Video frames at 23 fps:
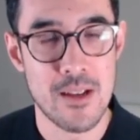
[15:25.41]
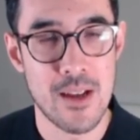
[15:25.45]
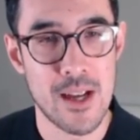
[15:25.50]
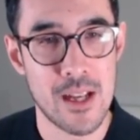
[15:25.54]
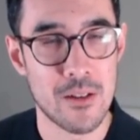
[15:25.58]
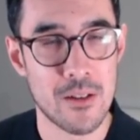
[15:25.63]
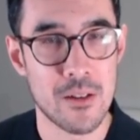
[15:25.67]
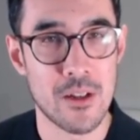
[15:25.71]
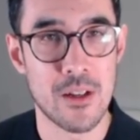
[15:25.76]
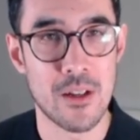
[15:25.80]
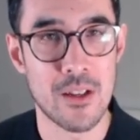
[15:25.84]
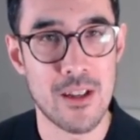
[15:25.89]

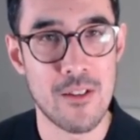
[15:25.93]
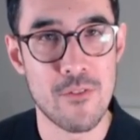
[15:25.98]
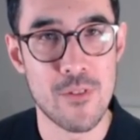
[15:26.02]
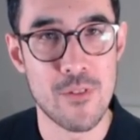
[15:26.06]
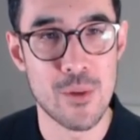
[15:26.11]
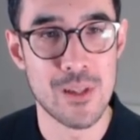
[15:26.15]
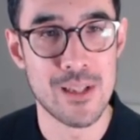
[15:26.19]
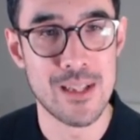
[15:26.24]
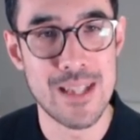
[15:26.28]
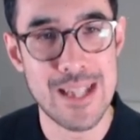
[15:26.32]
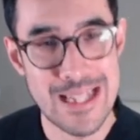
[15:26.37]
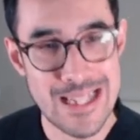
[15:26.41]
And I'm going to give
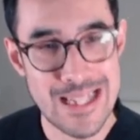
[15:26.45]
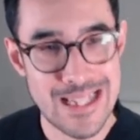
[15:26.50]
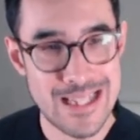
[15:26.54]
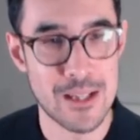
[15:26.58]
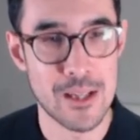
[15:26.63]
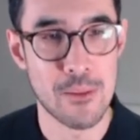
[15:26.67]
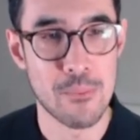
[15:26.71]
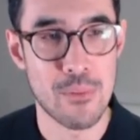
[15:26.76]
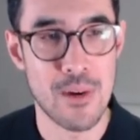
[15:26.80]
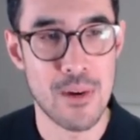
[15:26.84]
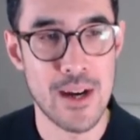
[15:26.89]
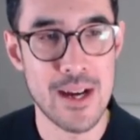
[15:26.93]
you a list
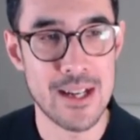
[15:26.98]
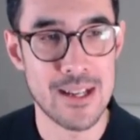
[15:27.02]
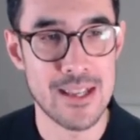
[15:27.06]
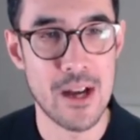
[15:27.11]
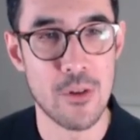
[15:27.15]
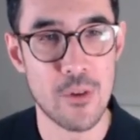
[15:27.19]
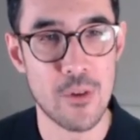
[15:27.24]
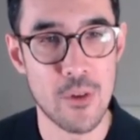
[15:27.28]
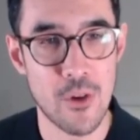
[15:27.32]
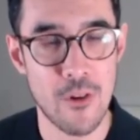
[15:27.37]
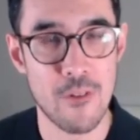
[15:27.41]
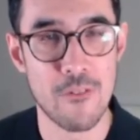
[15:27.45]
and a
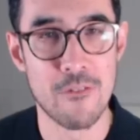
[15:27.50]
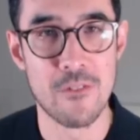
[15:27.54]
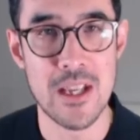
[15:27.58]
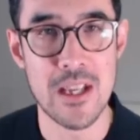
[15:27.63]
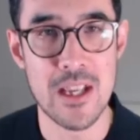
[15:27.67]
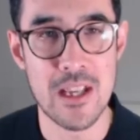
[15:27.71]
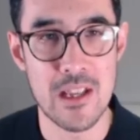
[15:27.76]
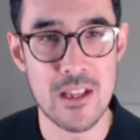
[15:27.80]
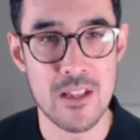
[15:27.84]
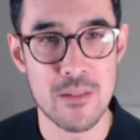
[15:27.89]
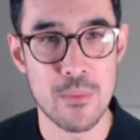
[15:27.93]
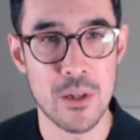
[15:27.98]
breakdown of
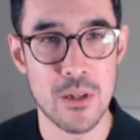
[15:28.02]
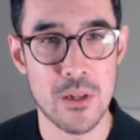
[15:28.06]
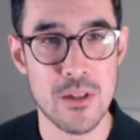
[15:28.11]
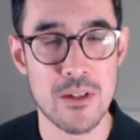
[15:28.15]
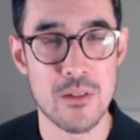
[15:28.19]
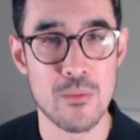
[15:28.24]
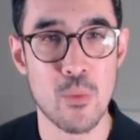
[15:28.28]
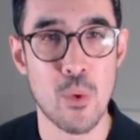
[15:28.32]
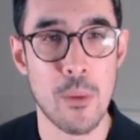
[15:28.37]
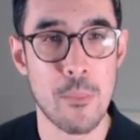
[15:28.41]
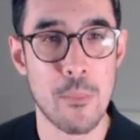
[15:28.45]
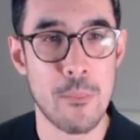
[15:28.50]
these,
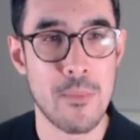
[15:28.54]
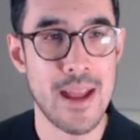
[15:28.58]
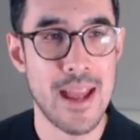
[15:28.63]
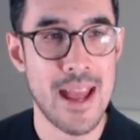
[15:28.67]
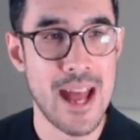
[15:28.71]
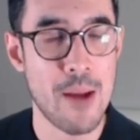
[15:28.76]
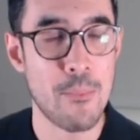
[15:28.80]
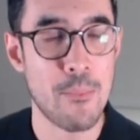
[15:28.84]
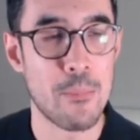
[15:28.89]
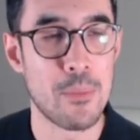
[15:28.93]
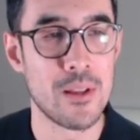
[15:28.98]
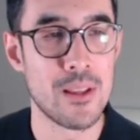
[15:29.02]
because what might
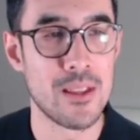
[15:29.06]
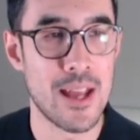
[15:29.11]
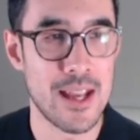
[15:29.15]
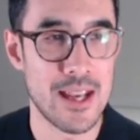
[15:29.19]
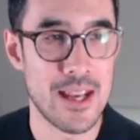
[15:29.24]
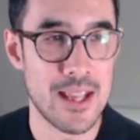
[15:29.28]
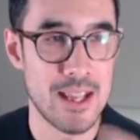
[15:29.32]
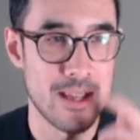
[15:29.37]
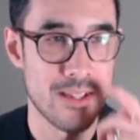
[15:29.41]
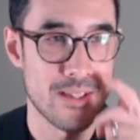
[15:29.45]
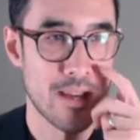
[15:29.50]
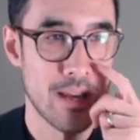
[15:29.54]
happen then
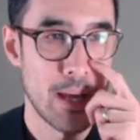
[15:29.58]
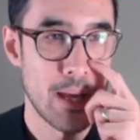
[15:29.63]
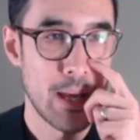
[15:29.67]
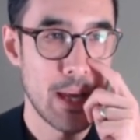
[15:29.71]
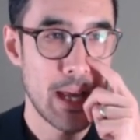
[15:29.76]
is,